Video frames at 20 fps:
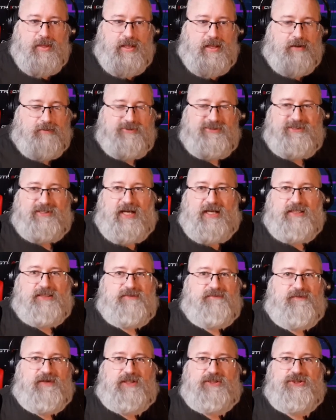
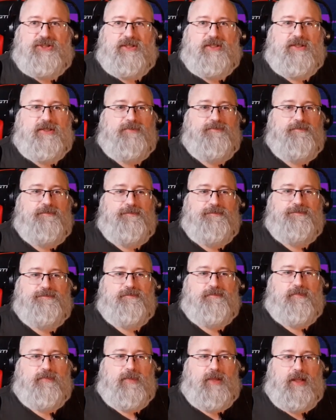science fiction,
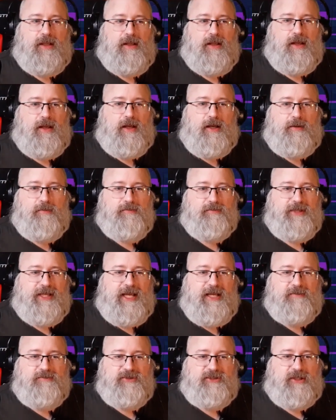
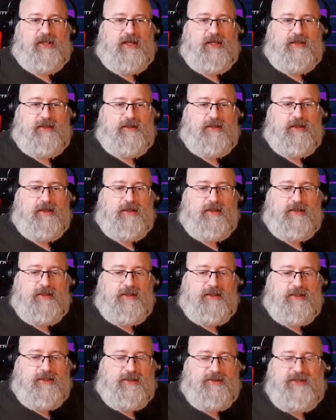games like
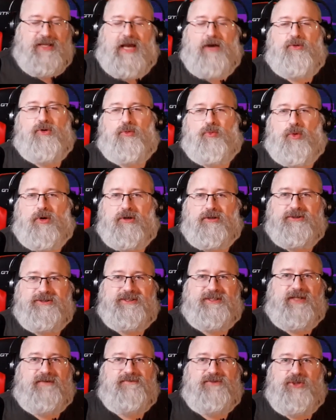The Outer
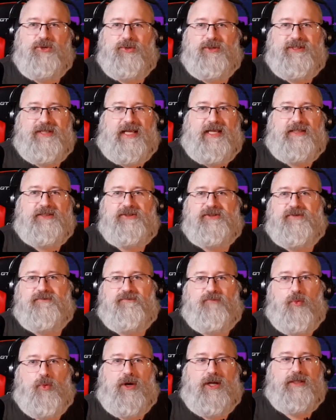Worlds gives you a taste
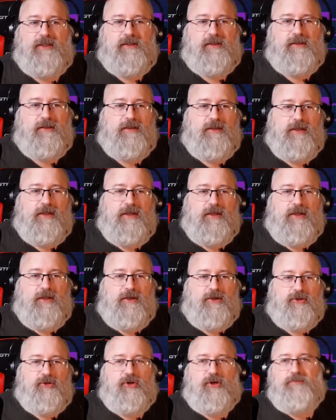of what
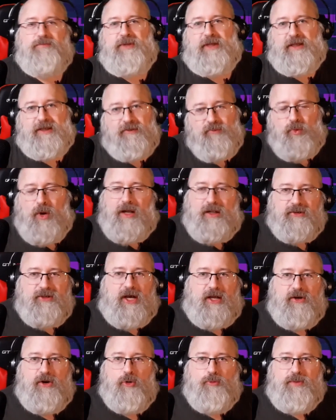could be. And while
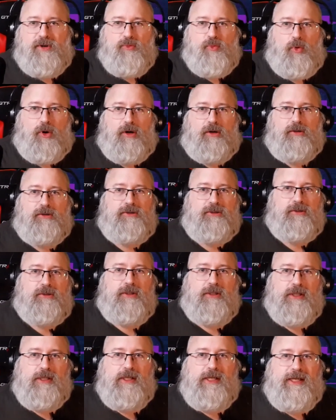not open world,
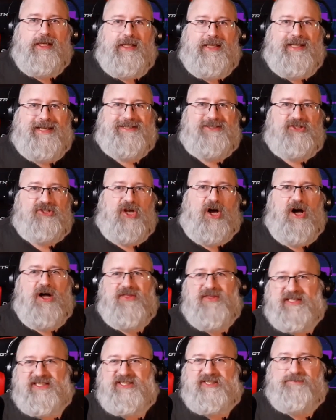it's
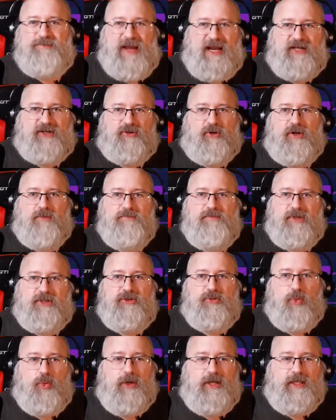on the spectrum
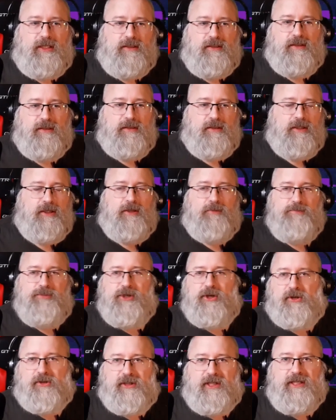between
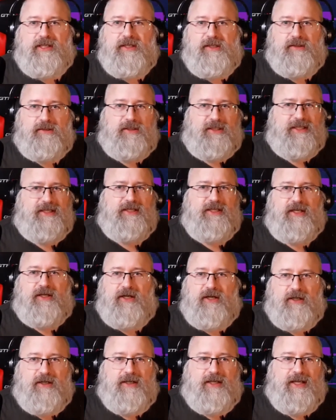purely linear